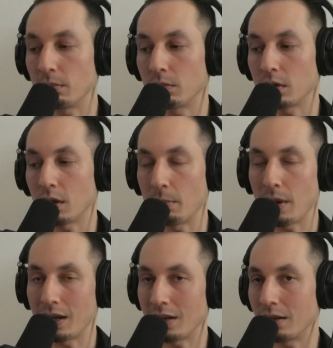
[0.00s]

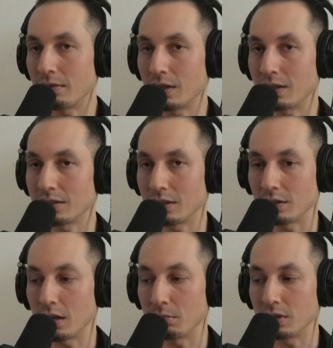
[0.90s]
competitiveness and
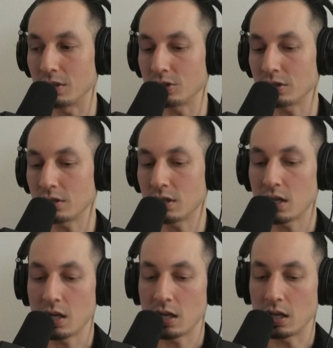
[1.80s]
competition
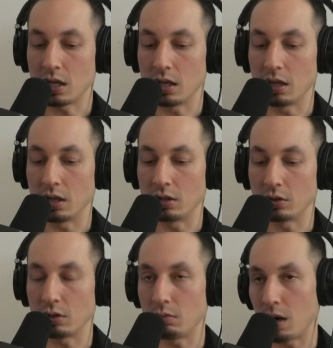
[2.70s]
and
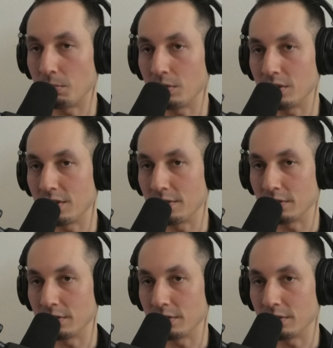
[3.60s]
cooperative